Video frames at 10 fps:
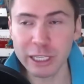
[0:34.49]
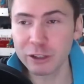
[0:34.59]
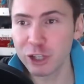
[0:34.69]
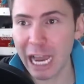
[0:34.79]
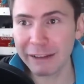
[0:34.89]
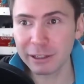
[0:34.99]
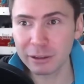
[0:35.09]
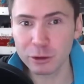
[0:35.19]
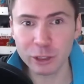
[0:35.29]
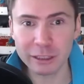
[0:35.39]
In Java,
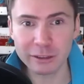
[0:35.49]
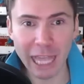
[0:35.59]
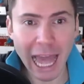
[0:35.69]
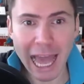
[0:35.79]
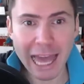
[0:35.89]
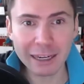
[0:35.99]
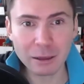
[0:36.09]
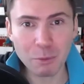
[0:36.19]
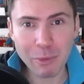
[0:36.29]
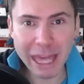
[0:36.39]
there is
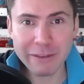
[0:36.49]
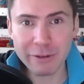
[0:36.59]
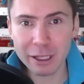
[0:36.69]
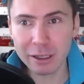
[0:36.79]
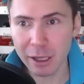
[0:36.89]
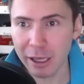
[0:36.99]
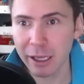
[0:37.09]
Ant, Maven.